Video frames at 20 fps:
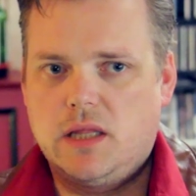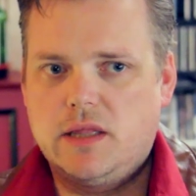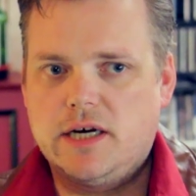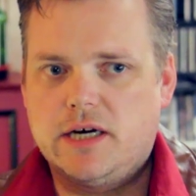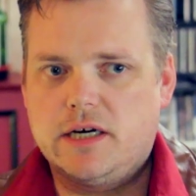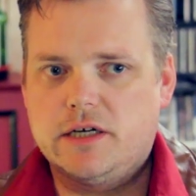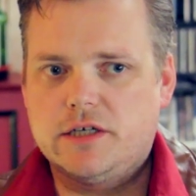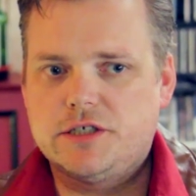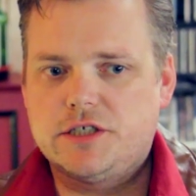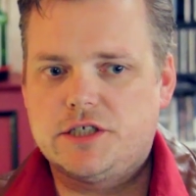
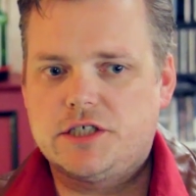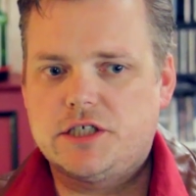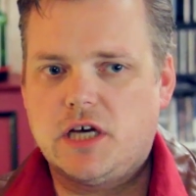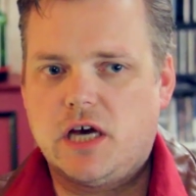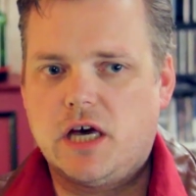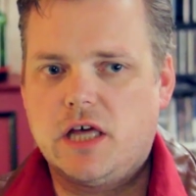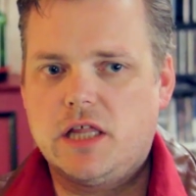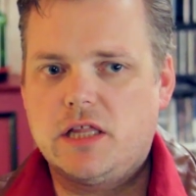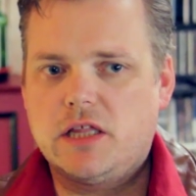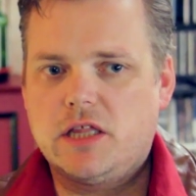
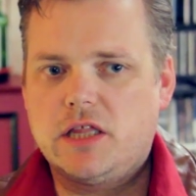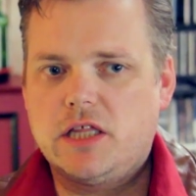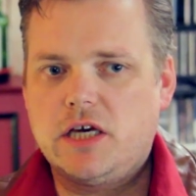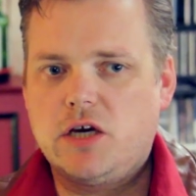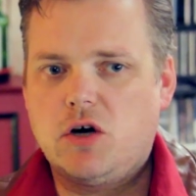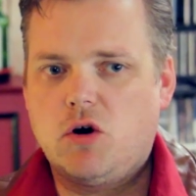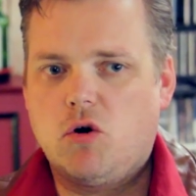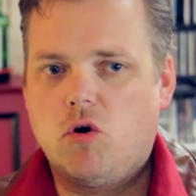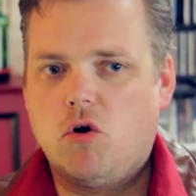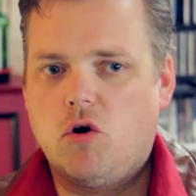there's
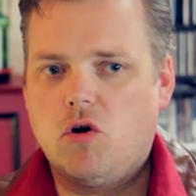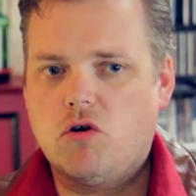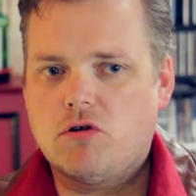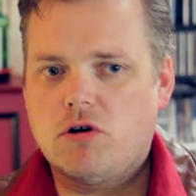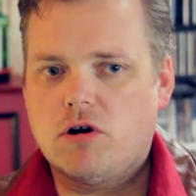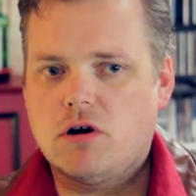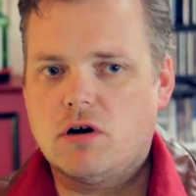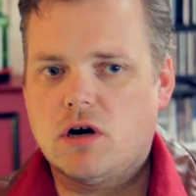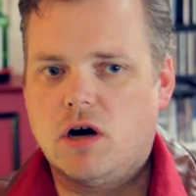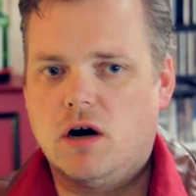the
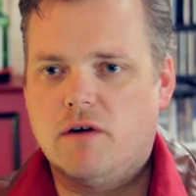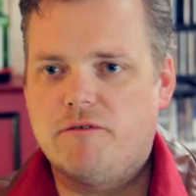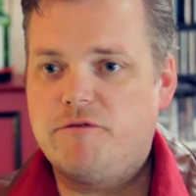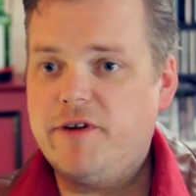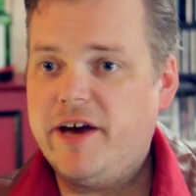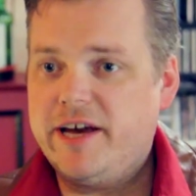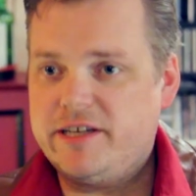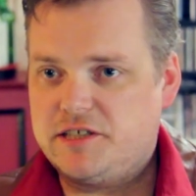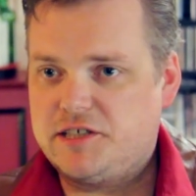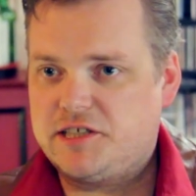horror of
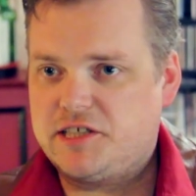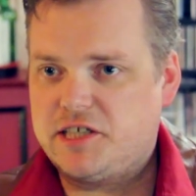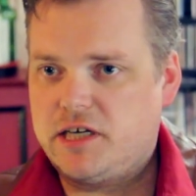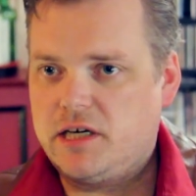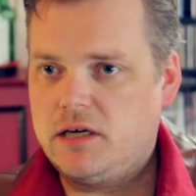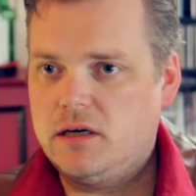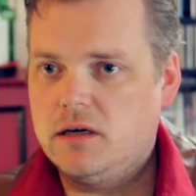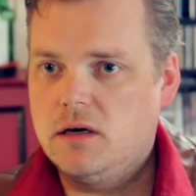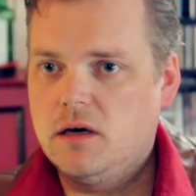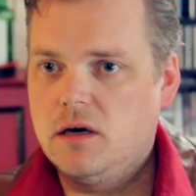
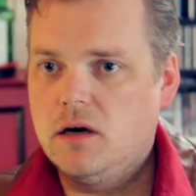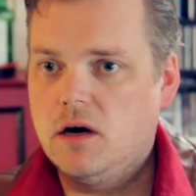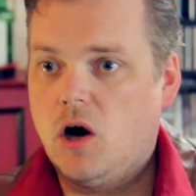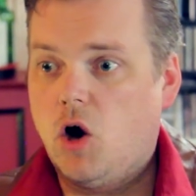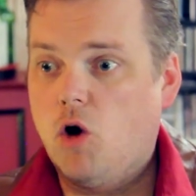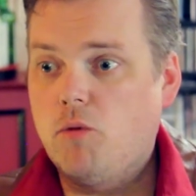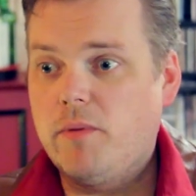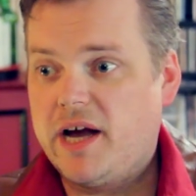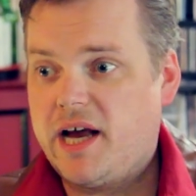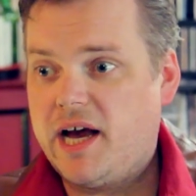fantasy
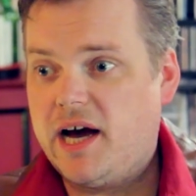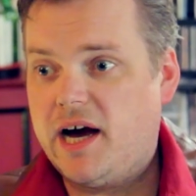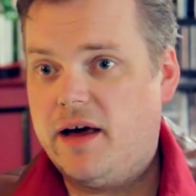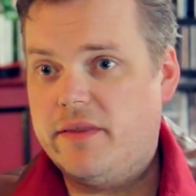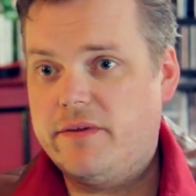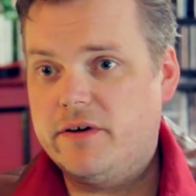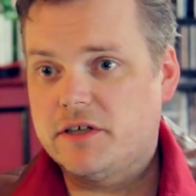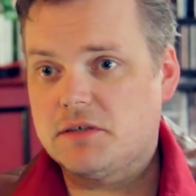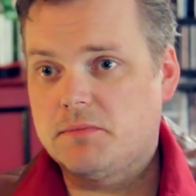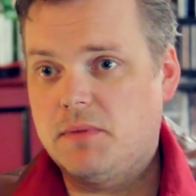oh my
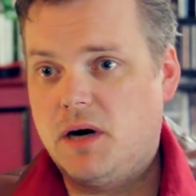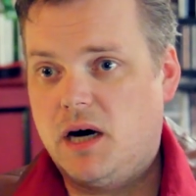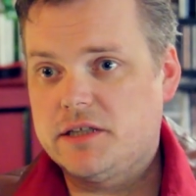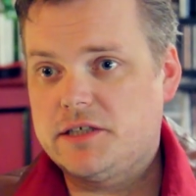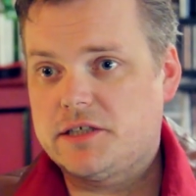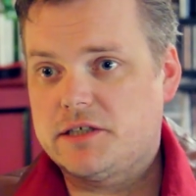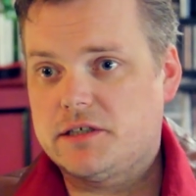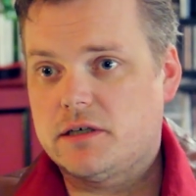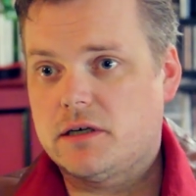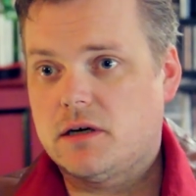god, there's a
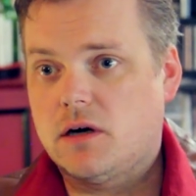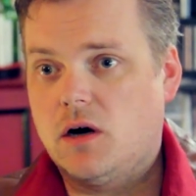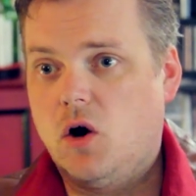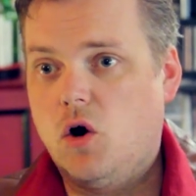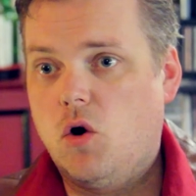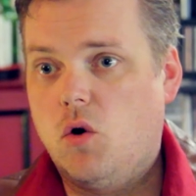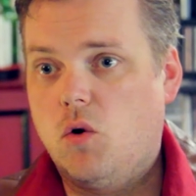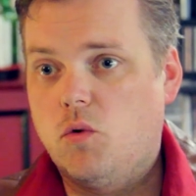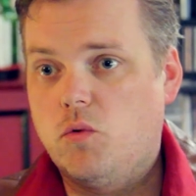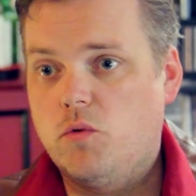monster. Yeah.
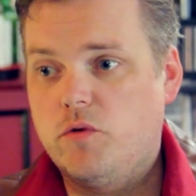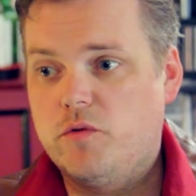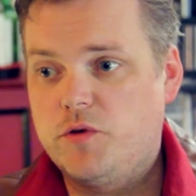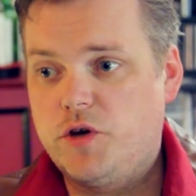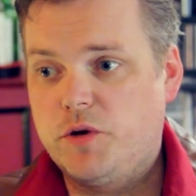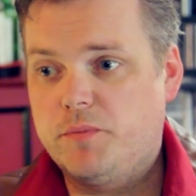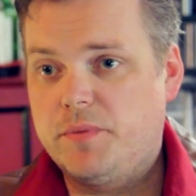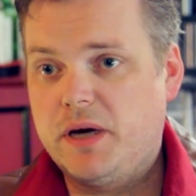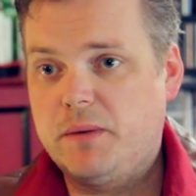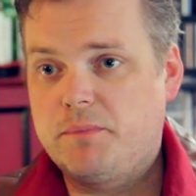Oh,
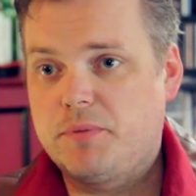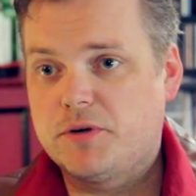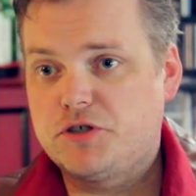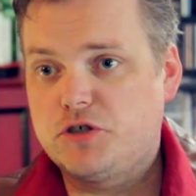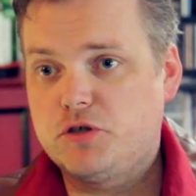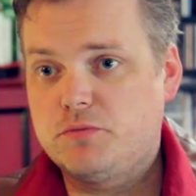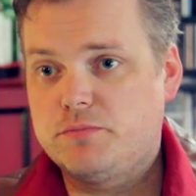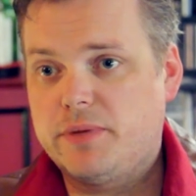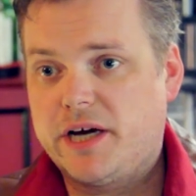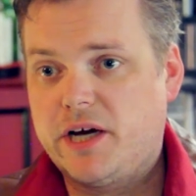you're being
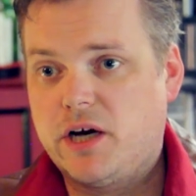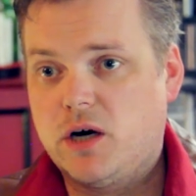pursued by